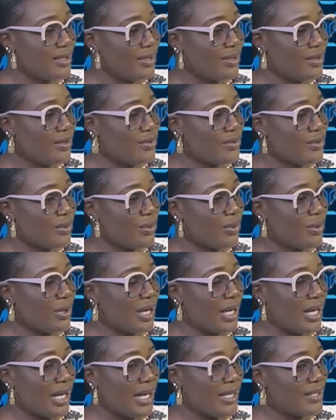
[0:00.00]
So
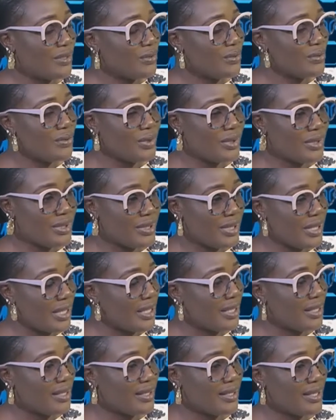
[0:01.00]
I do not
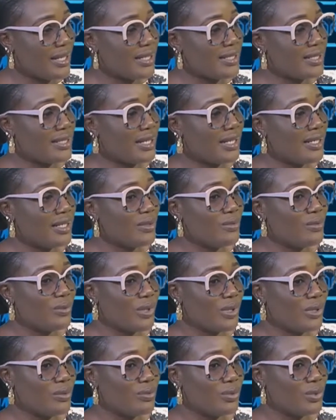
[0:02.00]
think that
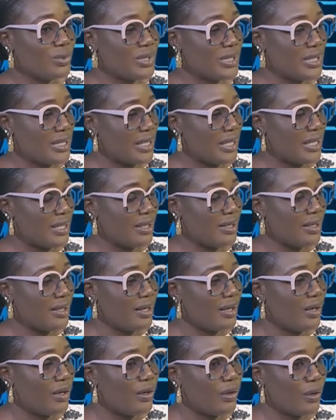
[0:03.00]
anyone would say
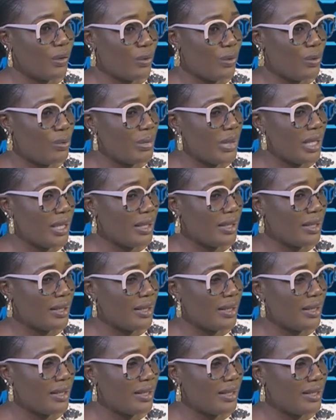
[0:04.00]
glaucoma
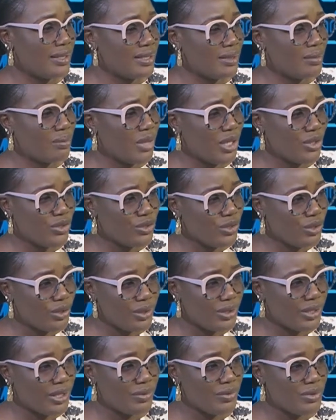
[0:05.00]
is
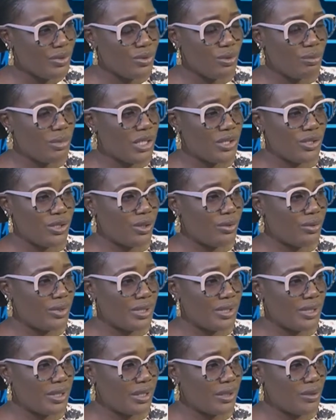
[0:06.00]
immature. There is no
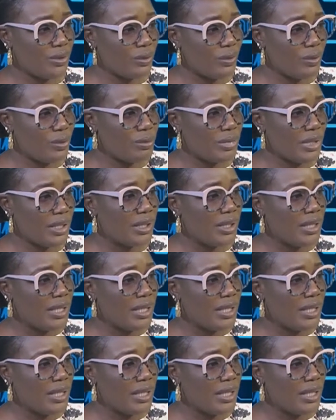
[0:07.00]
maturity in glaucoma.